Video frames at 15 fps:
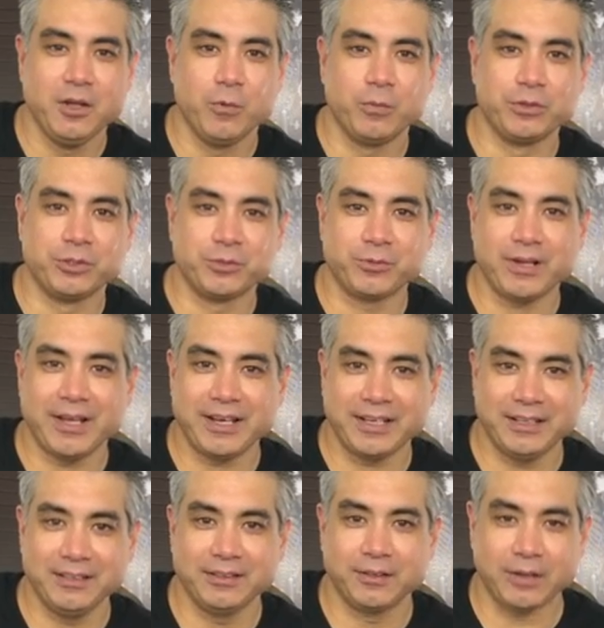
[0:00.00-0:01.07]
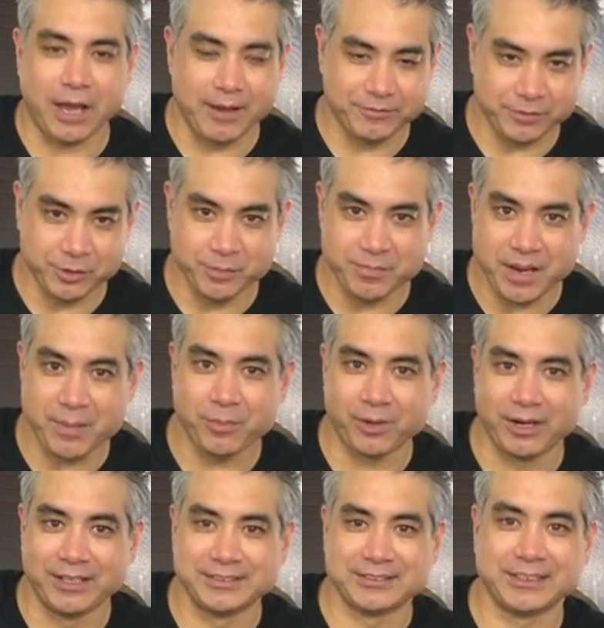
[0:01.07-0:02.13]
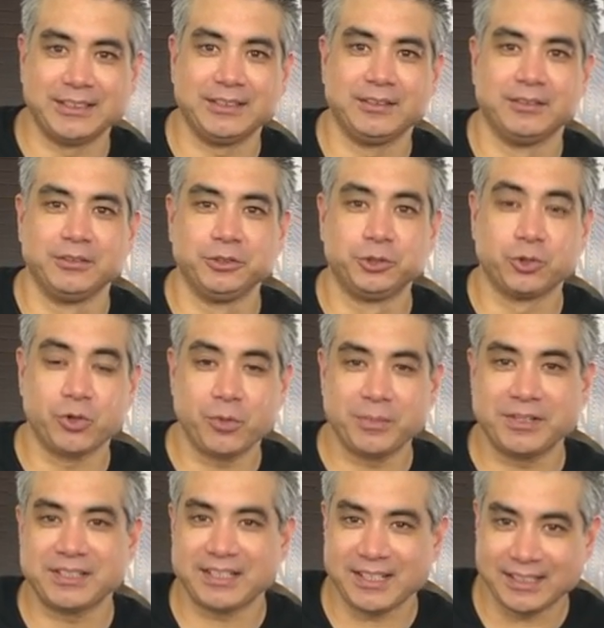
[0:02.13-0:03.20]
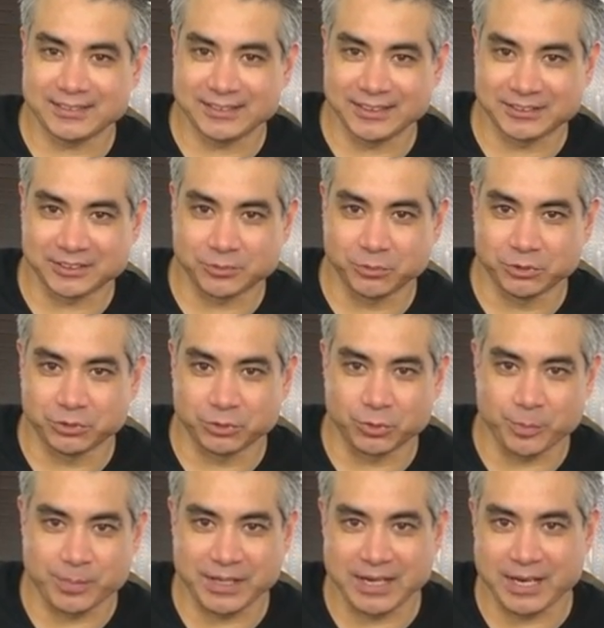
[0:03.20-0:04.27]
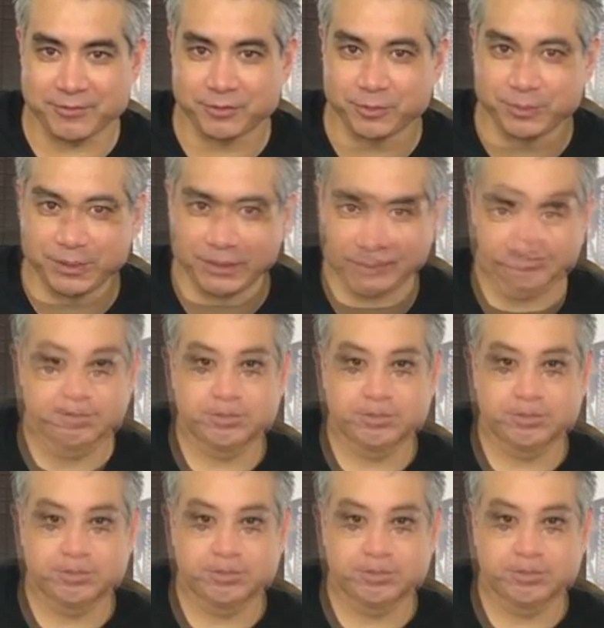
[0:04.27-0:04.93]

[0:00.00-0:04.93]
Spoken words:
When you're ready, after you memorize it, join me in the next lesson. We'll do a repeat after me.